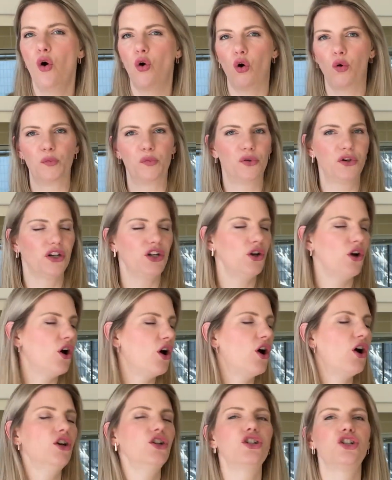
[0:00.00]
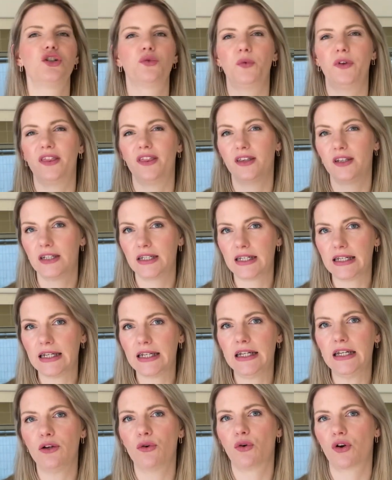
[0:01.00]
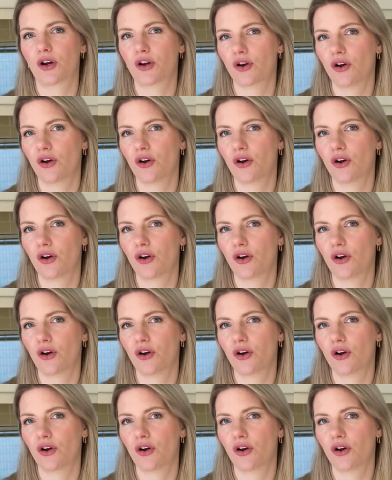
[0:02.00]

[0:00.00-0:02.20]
or brioche with tea or